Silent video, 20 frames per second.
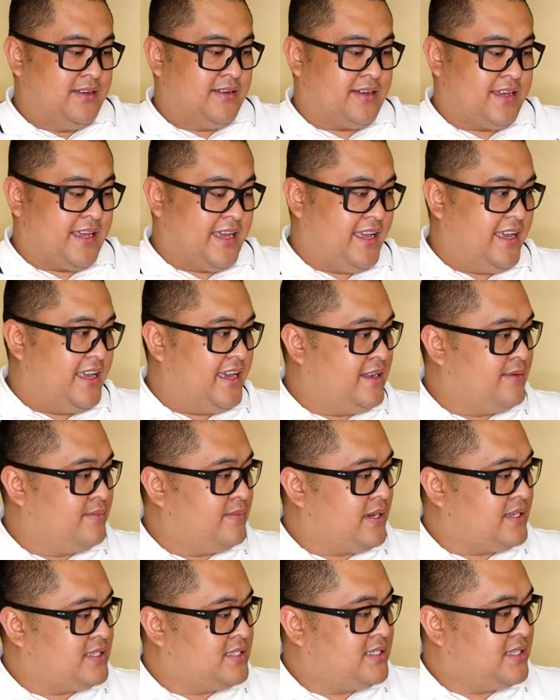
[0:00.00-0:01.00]
Okay,
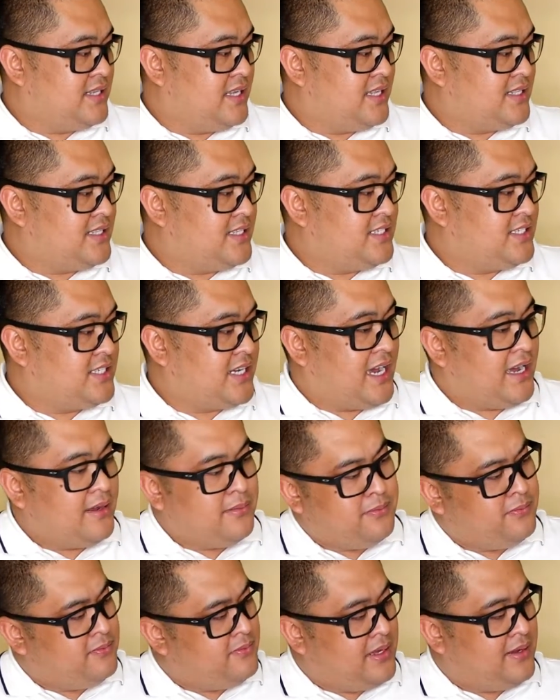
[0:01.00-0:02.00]
unboxan natin
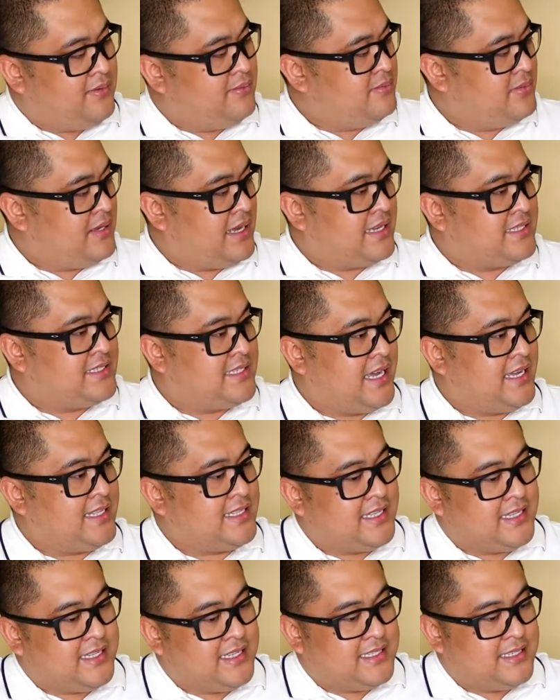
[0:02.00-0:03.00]
siya. I'm
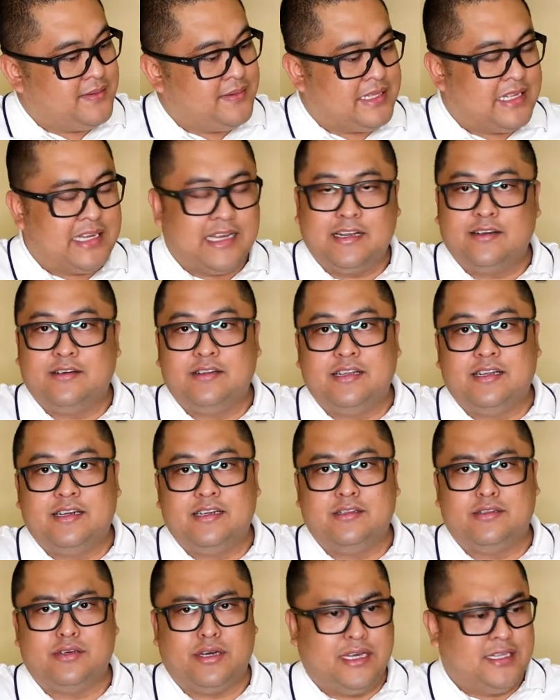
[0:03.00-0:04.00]
excited kasi matagal doon
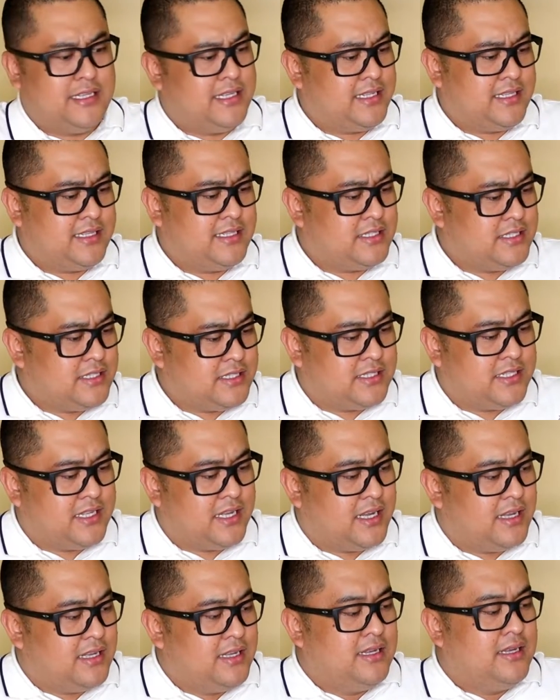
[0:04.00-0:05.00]
na nito. I think this is
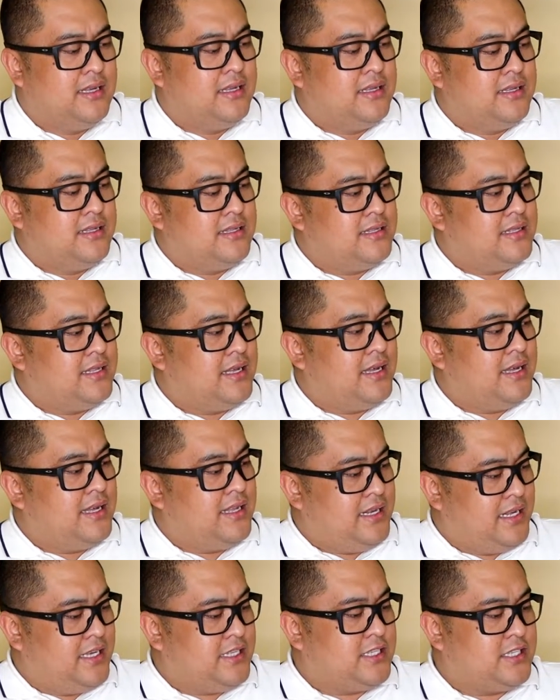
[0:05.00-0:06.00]
the
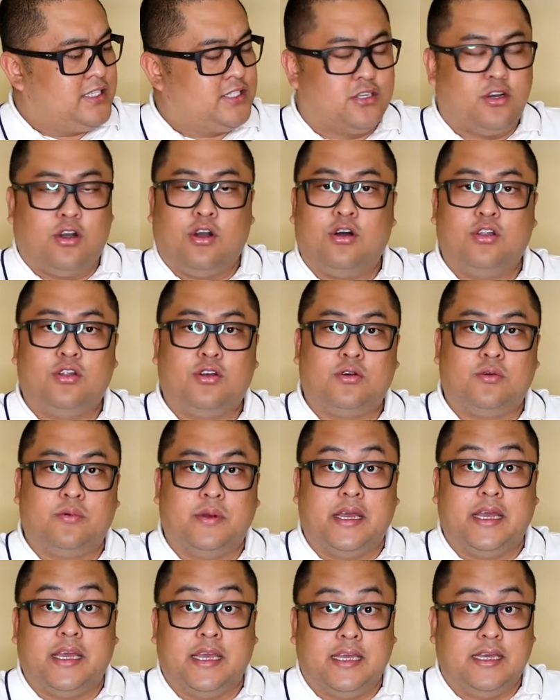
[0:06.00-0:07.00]
latest
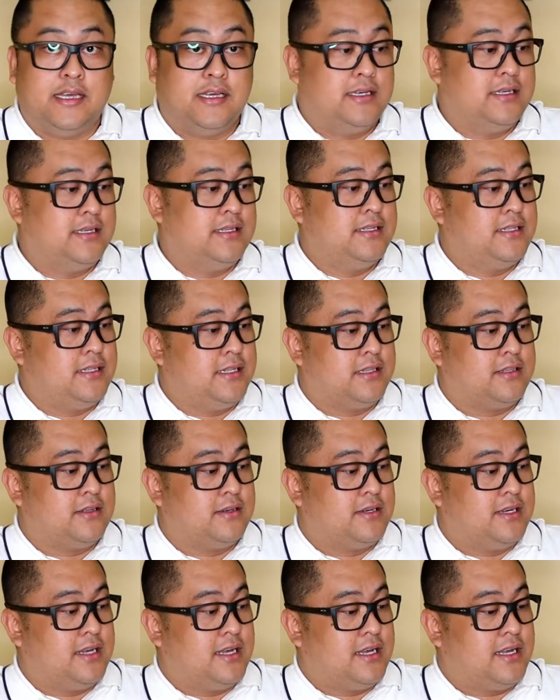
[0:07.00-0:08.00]
colorway na
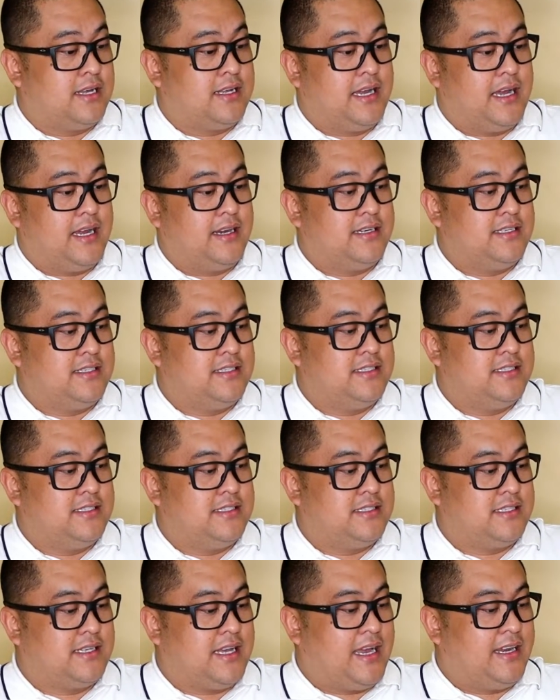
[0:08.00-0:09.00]
daw na
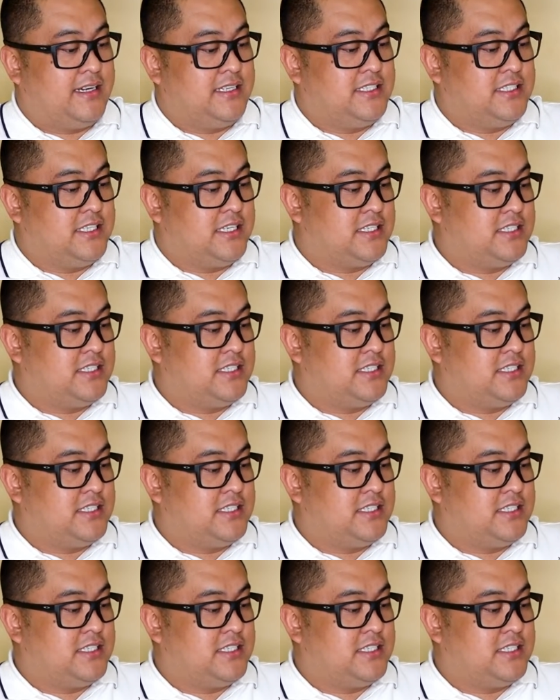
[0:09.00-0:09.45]
Kyrie.